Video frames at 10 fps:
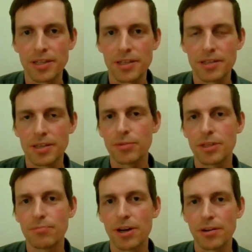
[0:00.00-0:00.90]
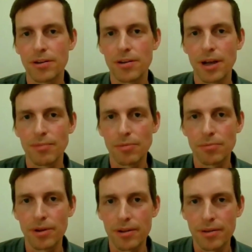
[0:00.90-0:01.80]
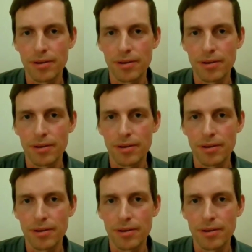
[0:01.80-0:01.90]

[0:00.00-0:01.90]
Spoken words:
That's the simplest model you can come up with,